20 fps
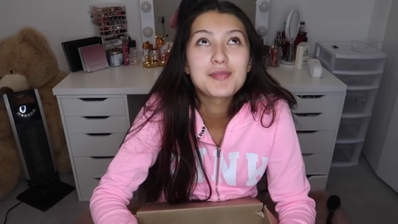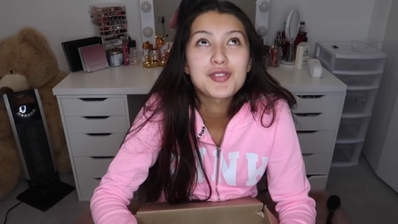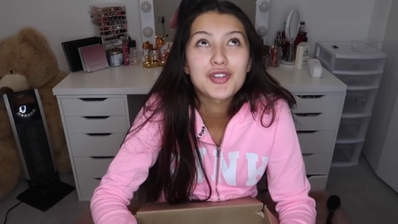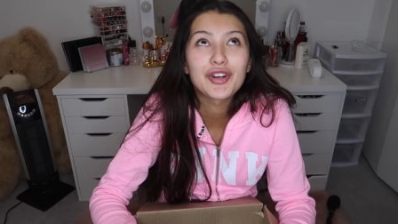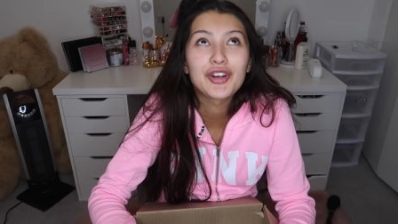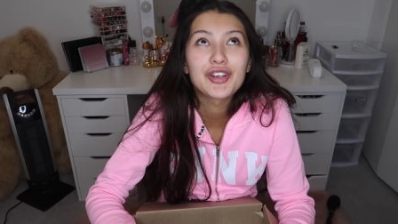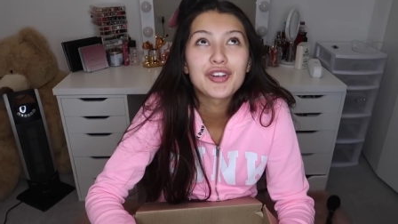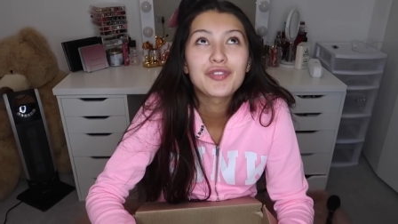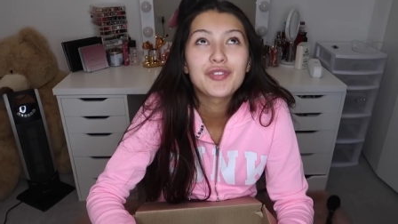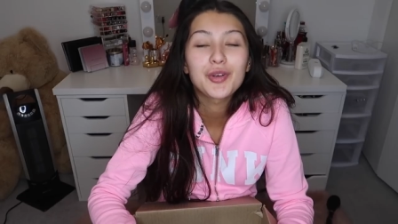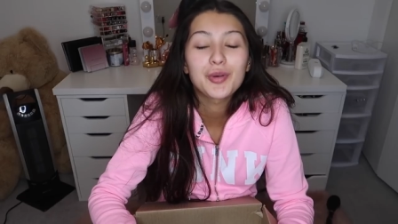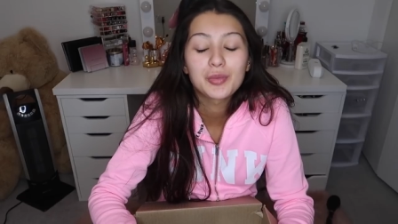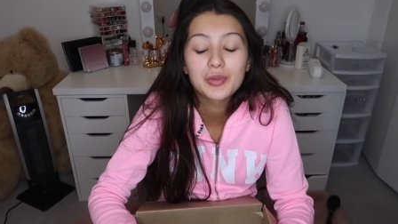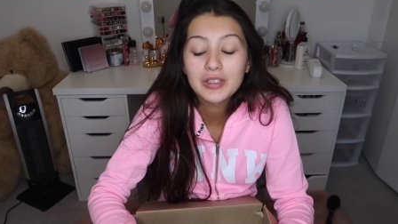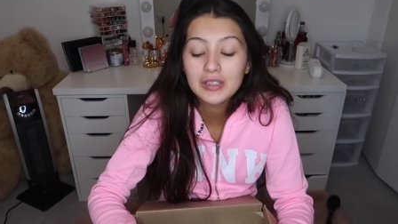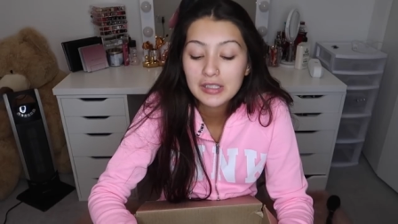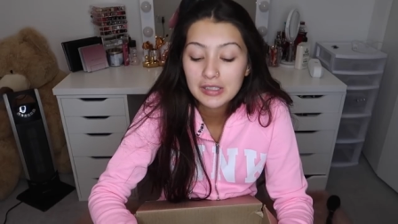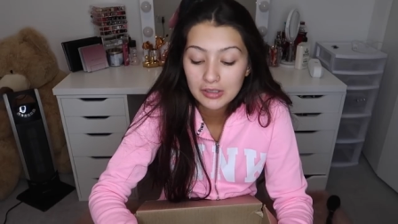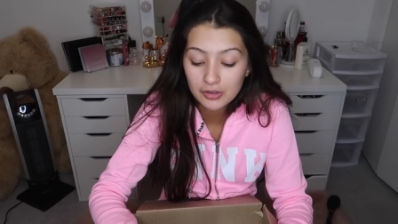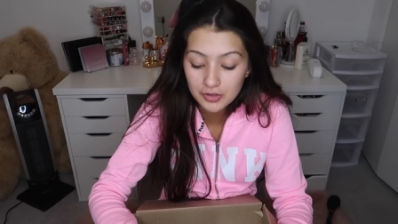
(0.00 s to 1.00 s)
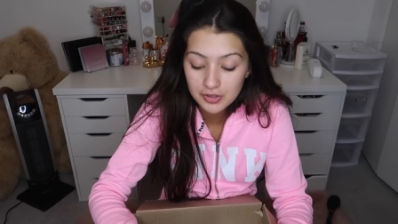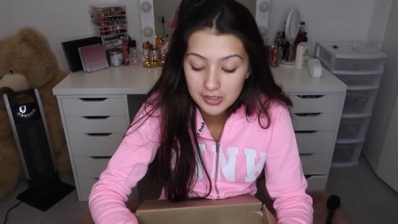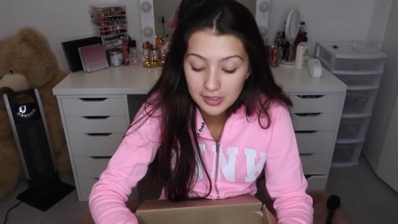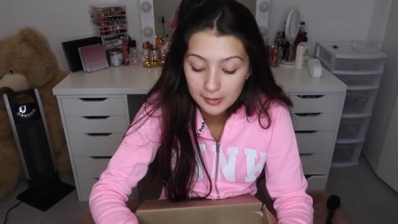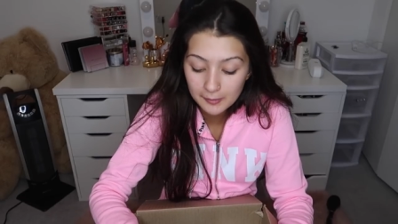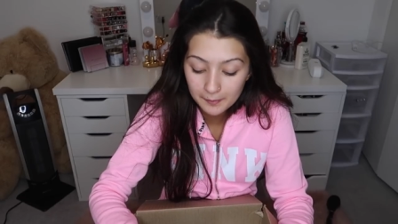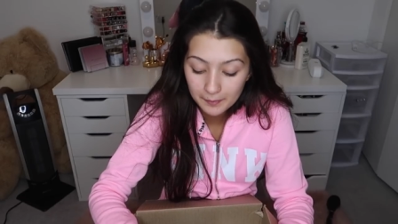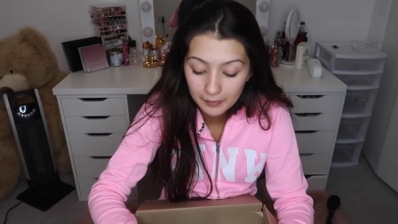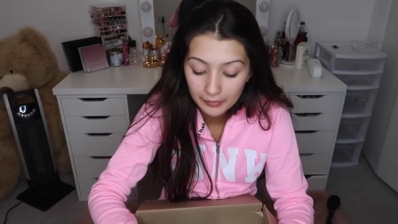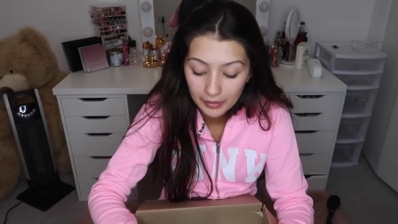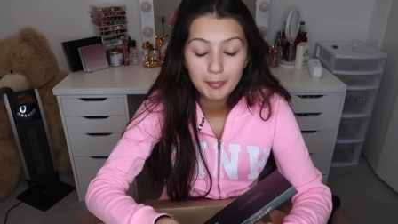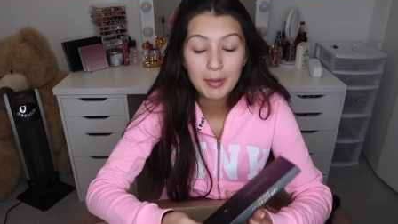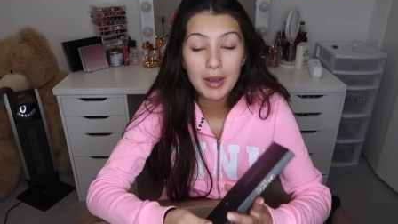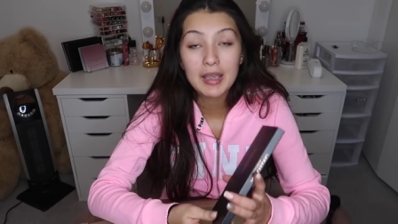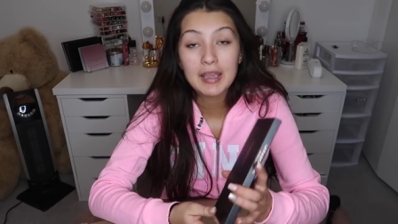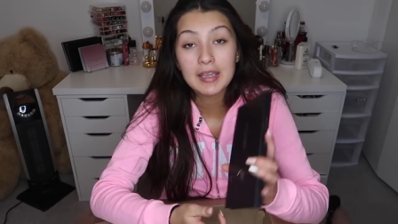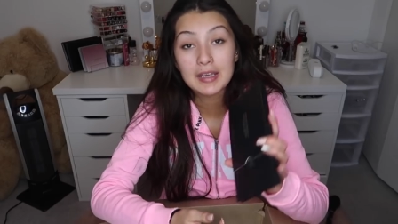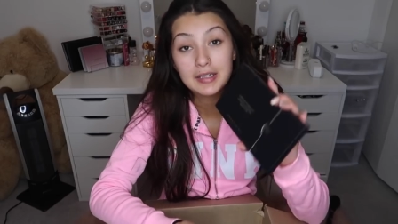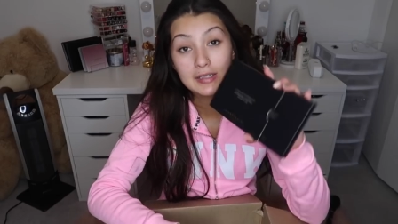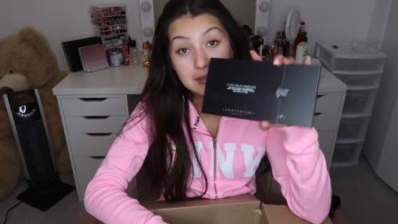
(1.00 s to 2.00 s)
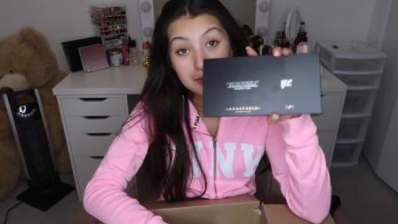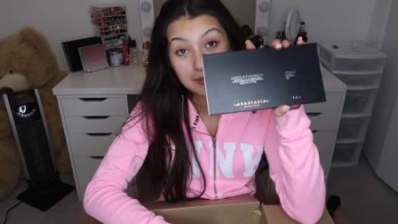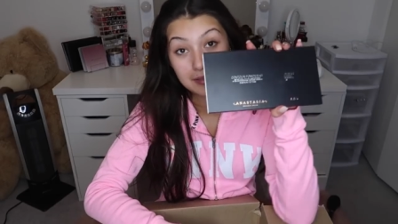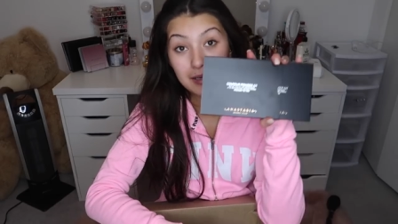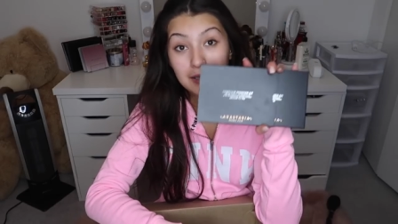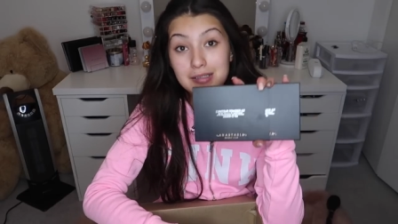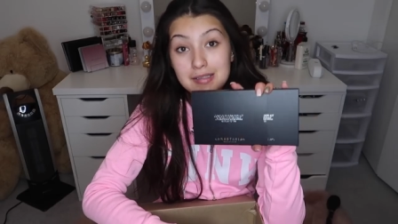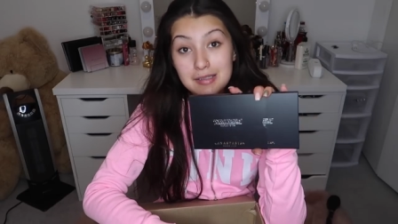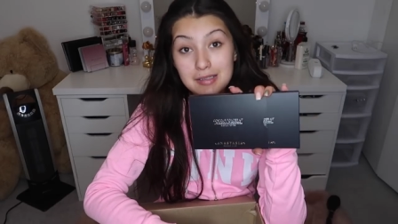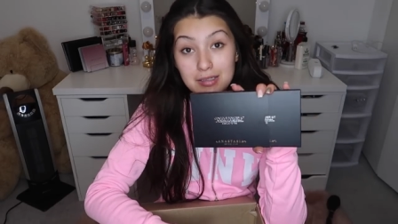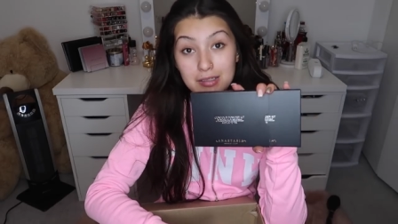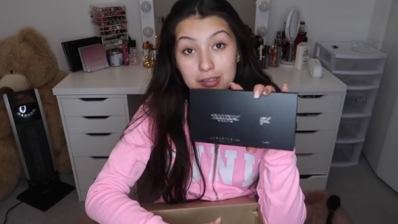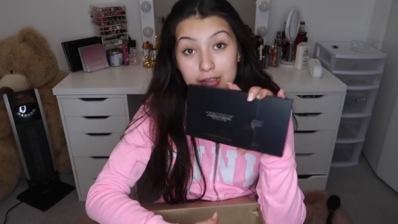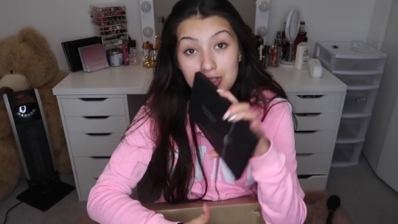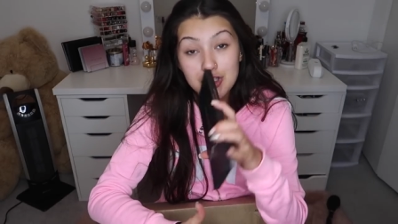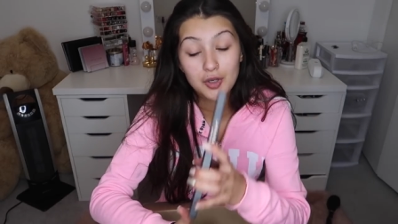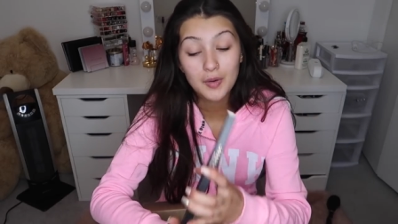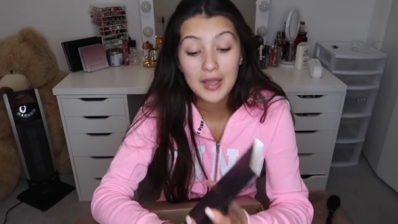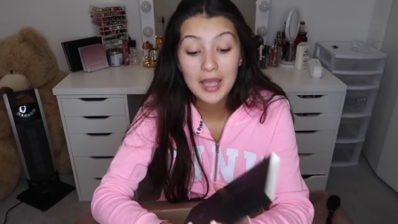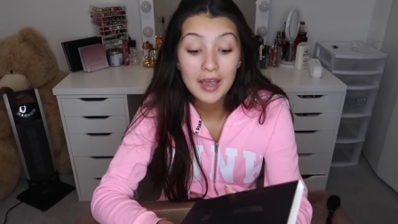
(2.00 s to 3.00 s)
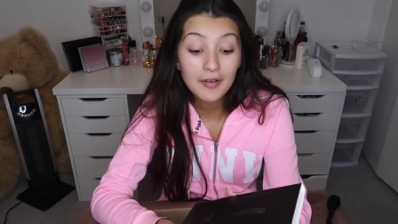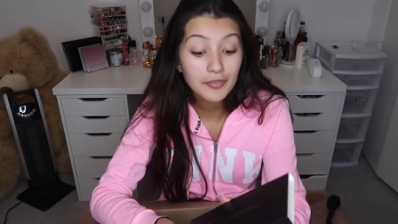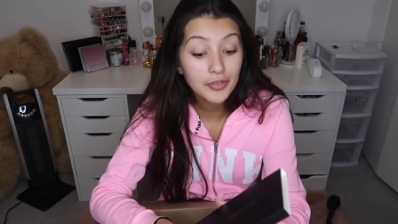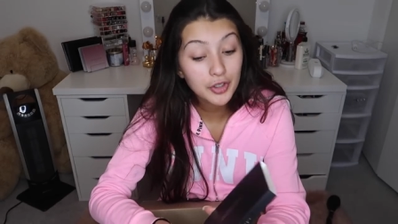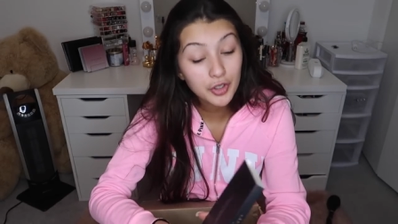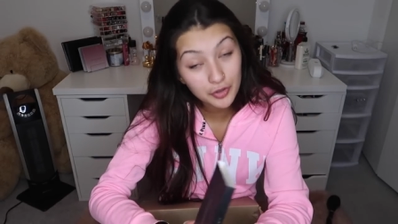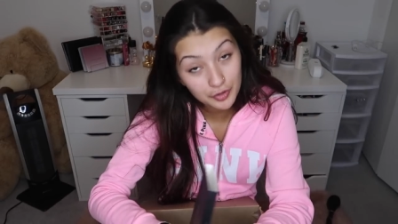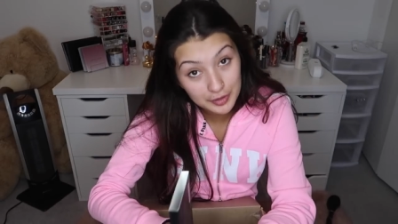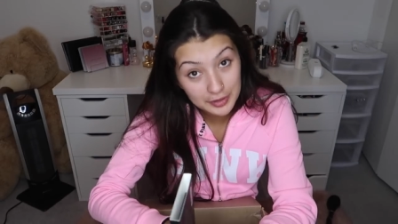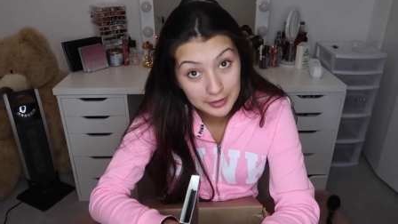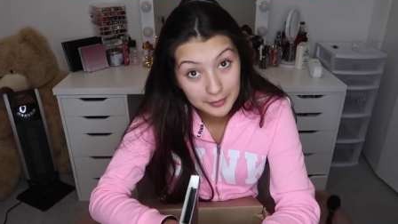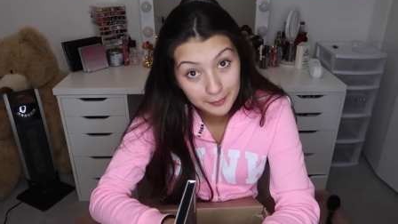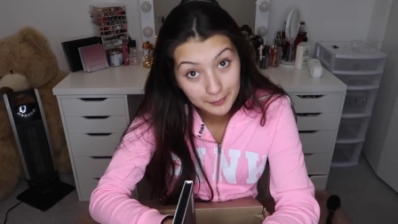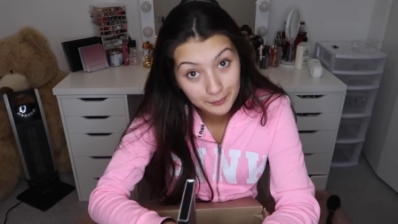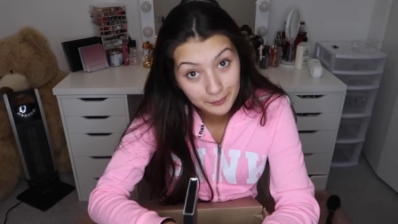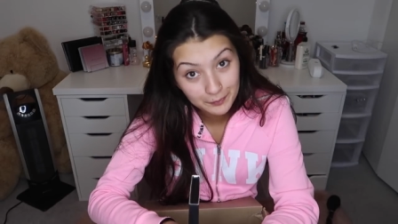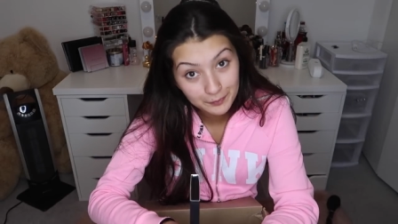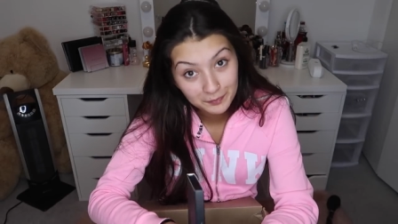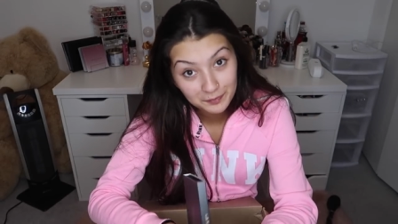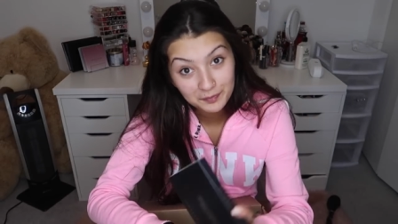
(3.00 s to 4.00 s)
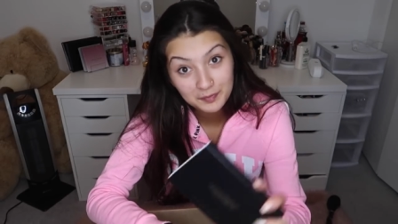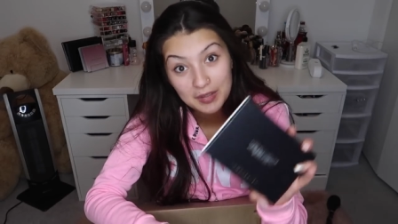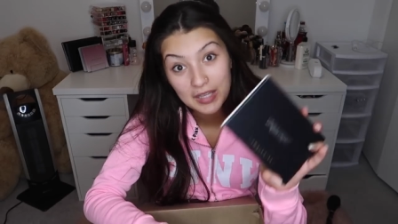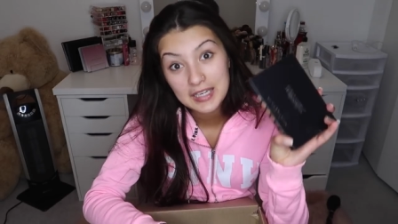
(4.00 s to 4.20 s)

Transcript: I'm starting to feel really guilty. By Anastasia. So I have the cream.